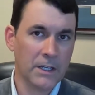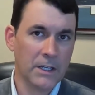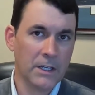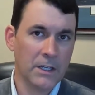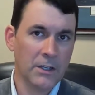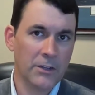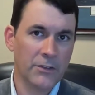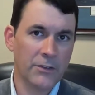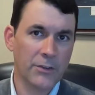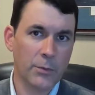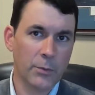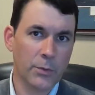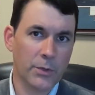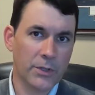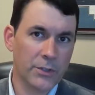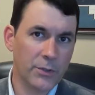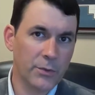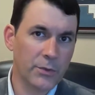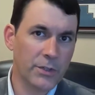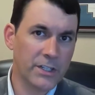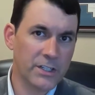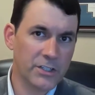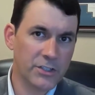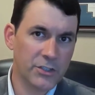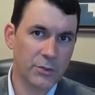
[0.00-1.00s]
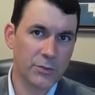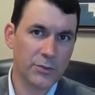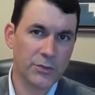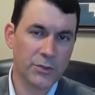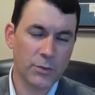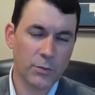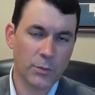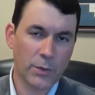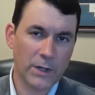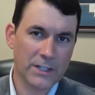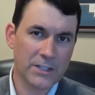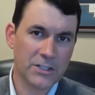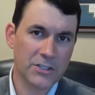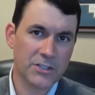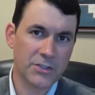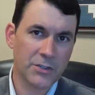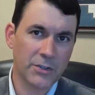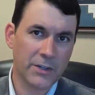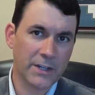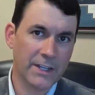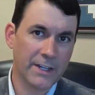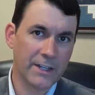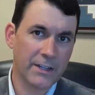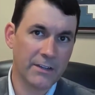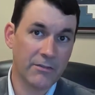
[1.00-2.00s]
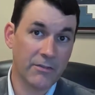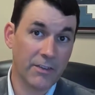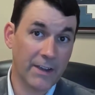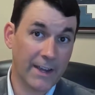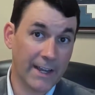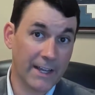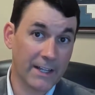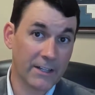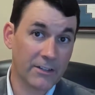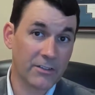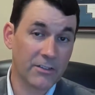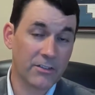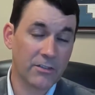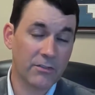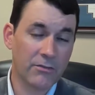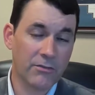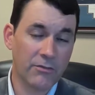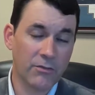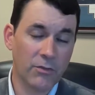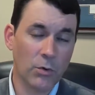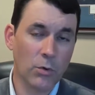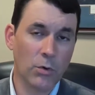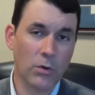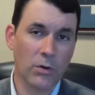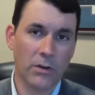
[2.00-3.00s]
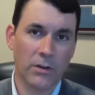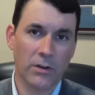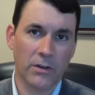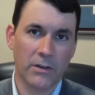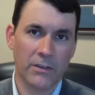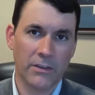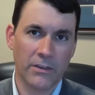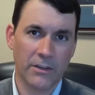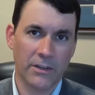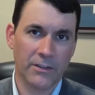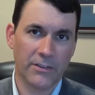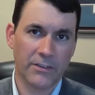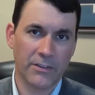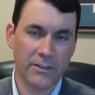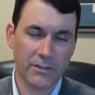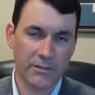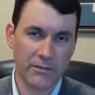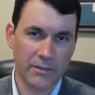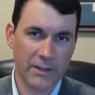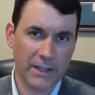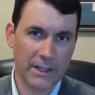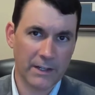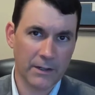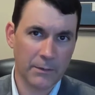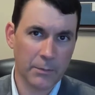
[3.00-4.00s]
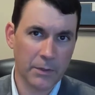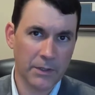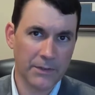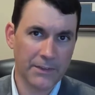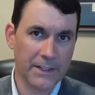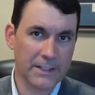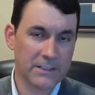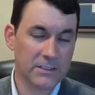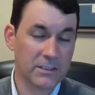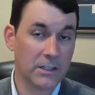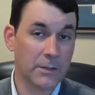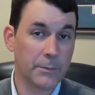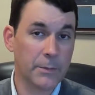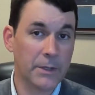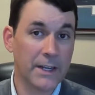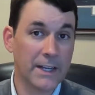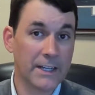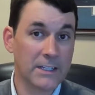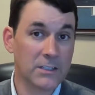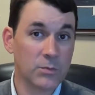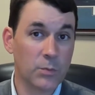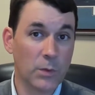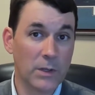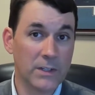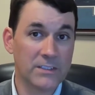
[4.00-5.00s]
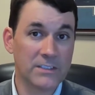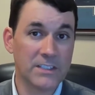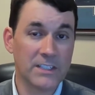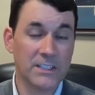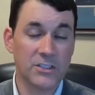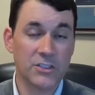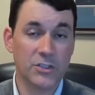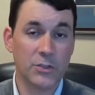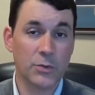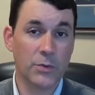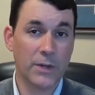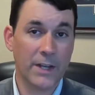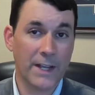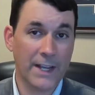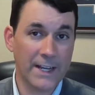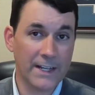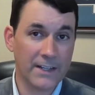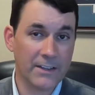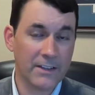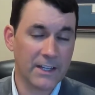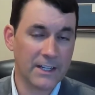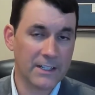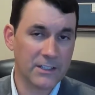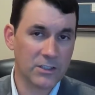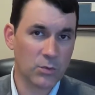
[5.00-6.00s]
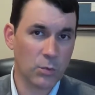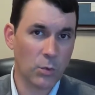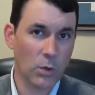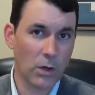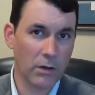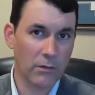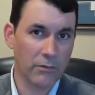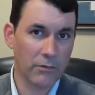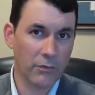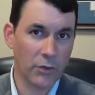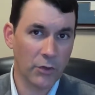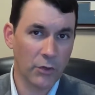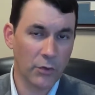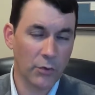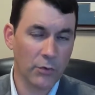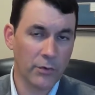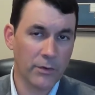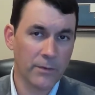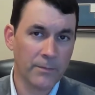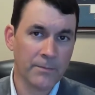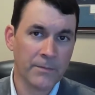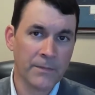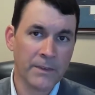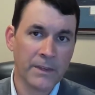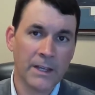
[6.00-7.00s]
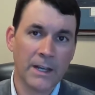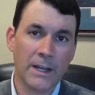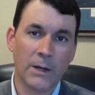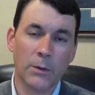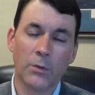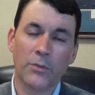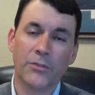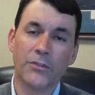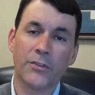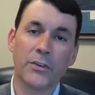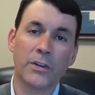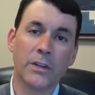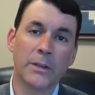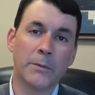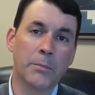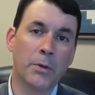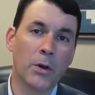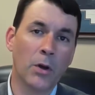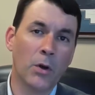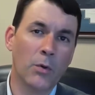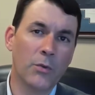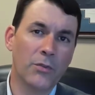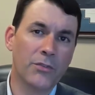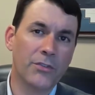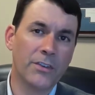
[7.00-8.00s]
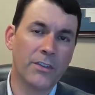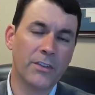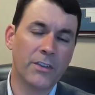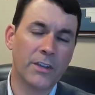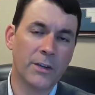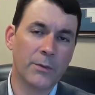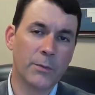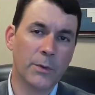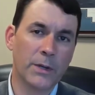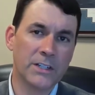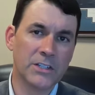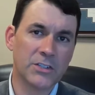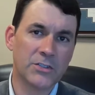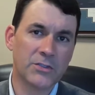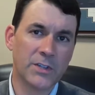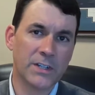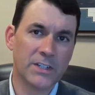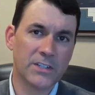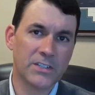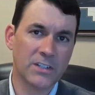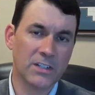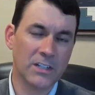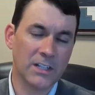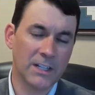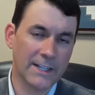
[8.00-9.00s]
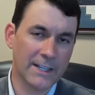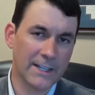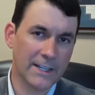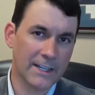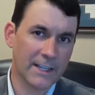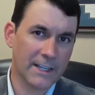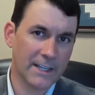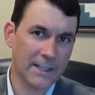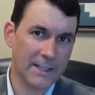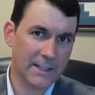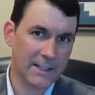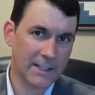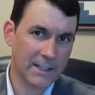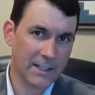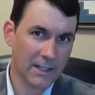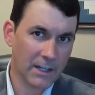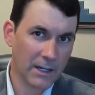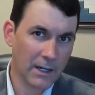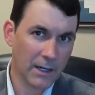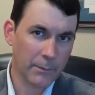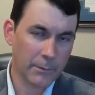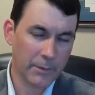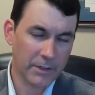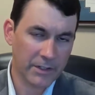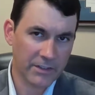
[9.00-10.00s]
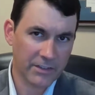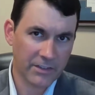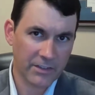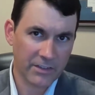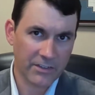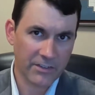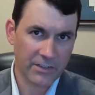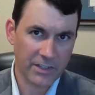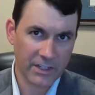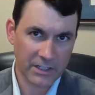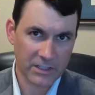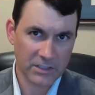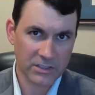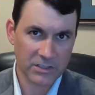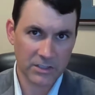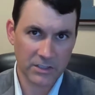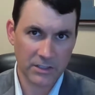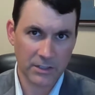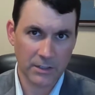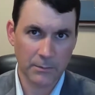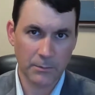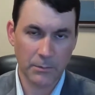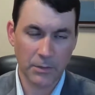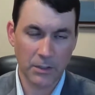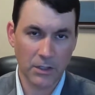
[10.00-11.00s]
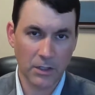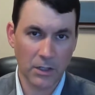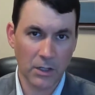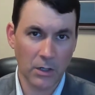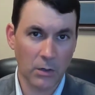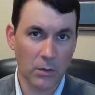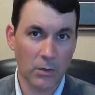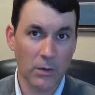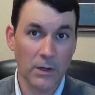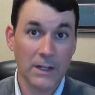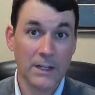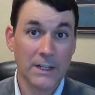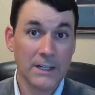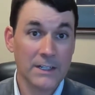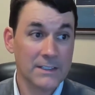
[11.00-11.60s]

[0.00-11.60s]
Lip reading: So we do need you to register in advance for this event. But that's going to be next Wednesday, June 8th at 12 noon. I will certainly post the registration link in the comments section below.